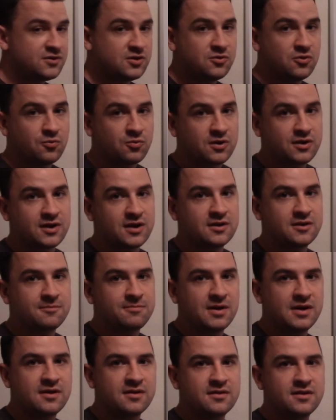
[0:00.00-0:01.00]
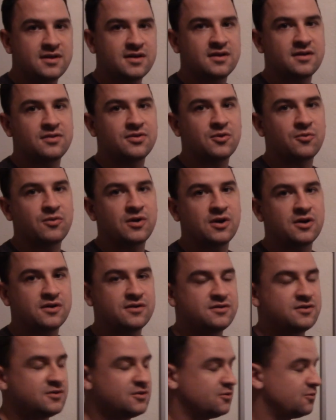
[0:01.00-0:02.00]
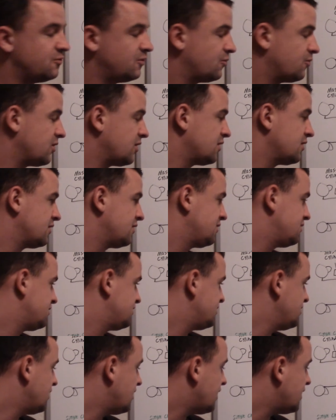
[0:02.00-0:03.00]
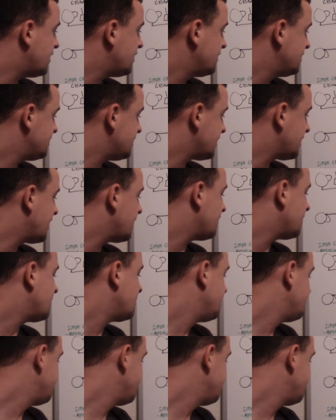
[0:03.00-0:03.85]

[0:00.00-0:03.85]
two would work independently and the rear two would work together.